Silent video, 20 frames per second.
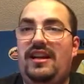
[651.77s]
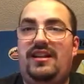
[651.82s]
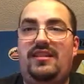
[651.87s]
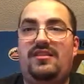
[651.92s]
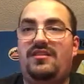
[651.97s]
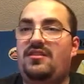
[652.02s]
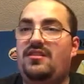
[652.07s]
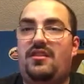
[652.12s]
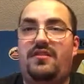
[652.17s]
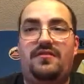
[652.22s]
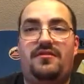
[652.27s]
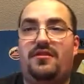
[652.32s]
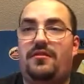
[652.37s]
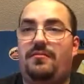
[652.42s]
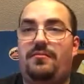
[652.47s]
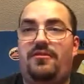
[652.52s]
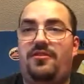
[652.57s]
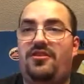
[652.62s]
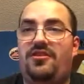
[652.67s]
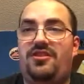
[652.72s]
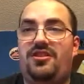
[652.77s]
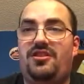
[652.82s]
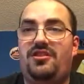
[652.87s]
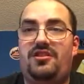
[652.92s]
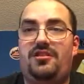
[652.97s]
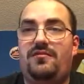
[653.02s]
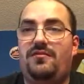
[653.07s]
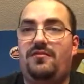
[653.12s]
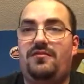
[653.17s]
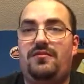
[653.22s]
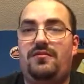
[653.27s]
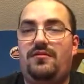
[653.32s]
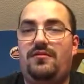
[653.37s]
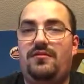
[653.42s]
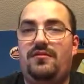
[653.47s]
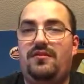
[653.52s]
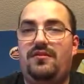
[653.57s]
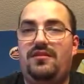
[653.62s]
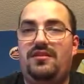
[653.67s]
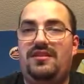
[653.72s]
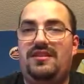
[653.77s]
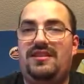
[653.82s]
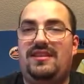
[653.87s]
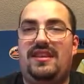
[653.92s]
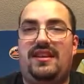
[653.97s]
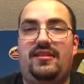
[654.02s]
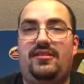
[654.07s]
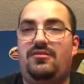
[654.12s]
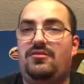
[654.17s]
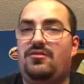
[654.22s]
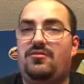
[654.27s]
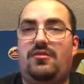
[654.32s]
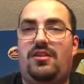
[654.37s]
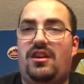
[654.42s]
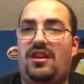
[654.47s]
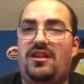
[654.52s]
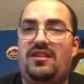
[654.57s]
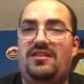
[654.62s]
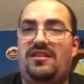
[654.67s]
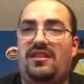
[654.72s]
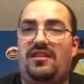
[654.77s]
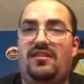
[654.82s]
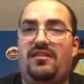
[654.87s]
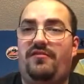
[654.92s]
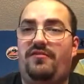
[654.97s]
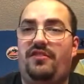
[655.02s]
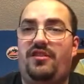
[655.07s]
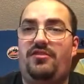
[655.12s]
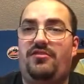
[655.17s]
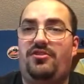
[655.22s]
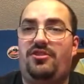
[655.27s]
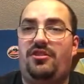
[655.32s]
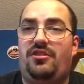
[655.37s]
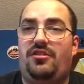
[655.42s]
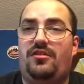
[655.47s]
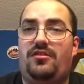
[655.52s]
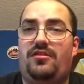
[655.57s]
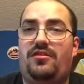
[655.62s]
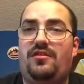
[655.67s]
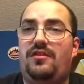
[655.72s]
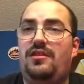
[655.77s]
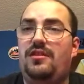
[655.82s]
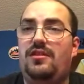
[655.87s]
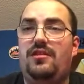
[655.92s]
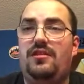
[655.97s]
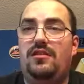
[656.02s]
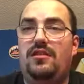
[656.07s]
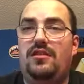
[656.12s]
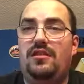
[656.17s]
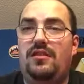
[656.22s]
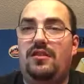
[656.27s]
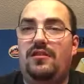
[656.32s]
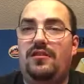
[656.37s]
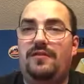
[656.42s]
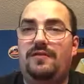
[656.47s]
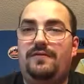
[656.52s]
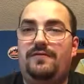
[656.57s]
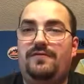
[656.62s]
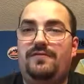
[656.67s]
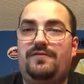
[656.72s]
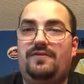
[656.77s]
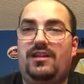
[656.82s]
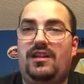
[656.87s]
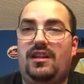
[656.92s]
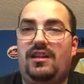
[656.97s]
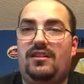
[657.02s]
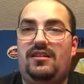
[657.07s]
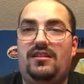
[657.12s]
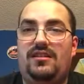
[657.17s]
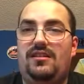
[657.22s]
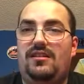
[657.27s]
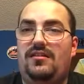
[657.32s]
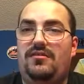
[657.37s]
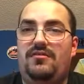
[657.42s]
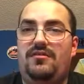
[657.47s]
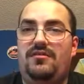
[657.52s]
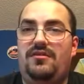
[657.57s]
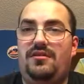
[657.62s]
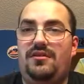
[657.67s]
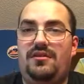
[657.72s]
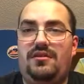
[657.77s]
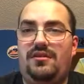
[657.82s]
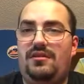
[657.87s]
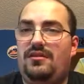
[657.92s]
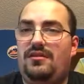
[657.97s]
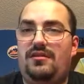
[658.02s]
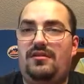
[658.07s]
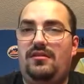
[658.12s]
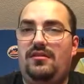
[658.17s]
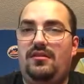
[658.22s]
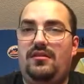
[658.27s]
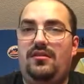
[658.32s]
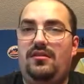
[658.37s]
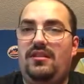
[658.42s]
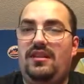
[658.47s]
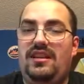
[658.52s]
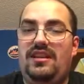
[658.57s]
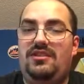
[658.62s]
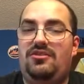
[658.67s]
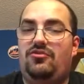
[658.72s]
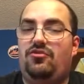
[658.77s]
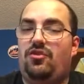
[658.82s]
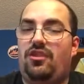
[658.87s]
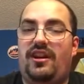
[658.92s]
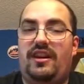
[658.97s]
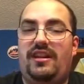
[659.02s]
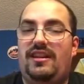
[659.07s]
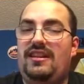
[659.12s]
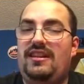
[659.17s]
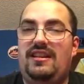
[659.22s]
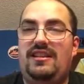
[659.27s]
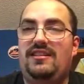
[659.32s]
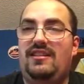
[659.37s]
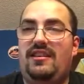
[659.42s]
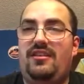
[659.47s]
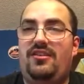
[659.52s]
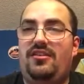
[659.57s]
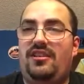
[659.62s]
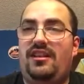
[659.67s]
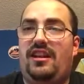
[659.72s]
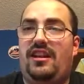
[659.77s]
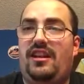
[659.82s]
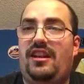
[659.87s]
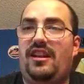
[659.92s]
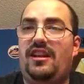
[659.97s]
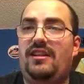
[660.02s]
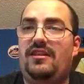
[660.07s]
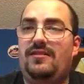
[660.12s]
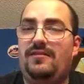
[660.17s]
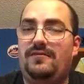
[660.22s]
deserves a push, singles wise, in the future. Like, he's great. He's entertaining.